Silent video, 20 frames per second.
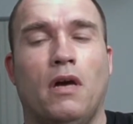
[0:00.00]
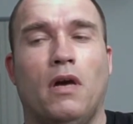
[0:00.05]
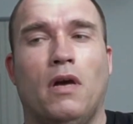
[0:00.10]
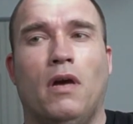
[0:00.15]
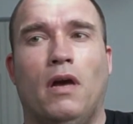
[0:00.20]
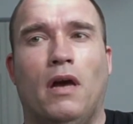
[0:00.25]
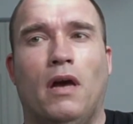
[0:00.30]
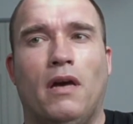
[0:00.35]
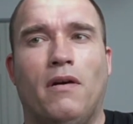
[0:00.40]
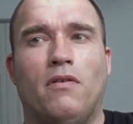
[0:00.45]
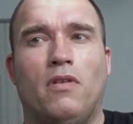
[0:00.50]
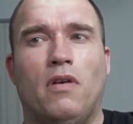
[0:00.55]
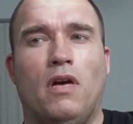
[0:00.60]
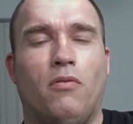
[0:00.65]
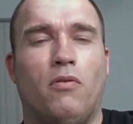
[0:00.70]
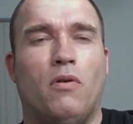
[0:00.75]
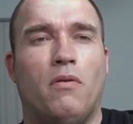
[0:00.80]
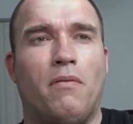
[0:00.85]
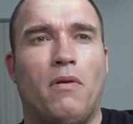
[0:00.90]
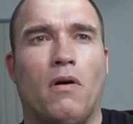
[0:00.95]
And even that
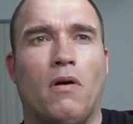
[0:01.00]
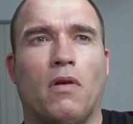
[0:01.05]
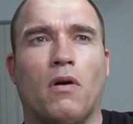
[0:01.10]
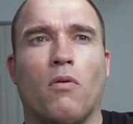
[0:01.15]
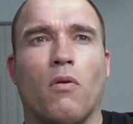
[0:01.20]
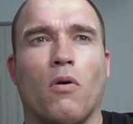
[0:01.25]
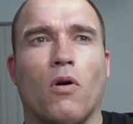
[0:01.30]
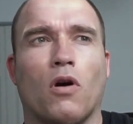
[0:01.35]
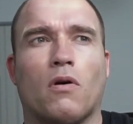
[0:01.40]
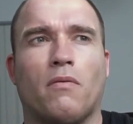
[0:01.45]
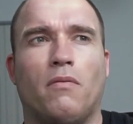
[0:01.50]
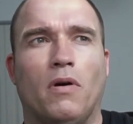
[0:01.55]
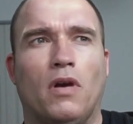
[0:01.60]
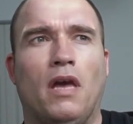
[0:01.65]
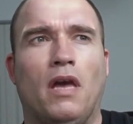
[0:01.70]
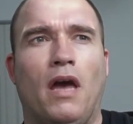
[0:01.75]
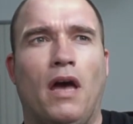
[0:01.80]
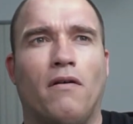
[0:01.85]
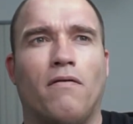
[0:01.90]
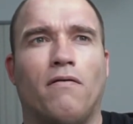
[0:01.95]
would barely work, but he
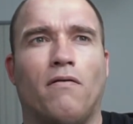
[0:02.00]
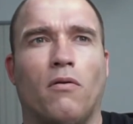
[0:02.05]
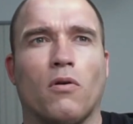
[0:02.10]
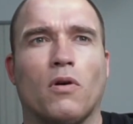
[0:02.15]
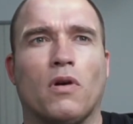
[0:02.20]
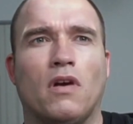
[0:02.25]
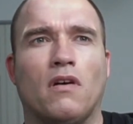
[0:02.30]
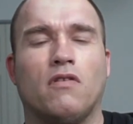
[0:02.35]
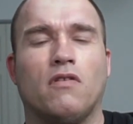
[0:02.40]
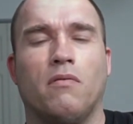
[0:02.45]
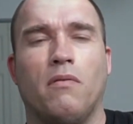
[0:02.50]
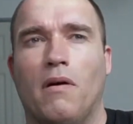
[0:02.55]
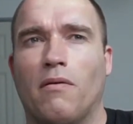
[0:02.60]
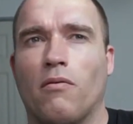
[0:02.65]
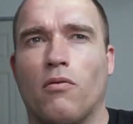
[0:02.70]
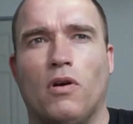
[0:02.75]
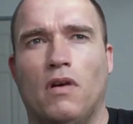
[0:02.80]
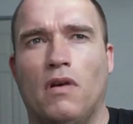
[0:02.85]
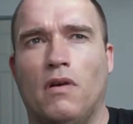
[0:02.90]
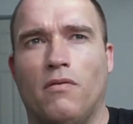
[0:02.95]
had 4 gigs of memory
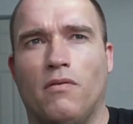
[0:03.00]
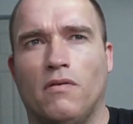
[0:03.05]
and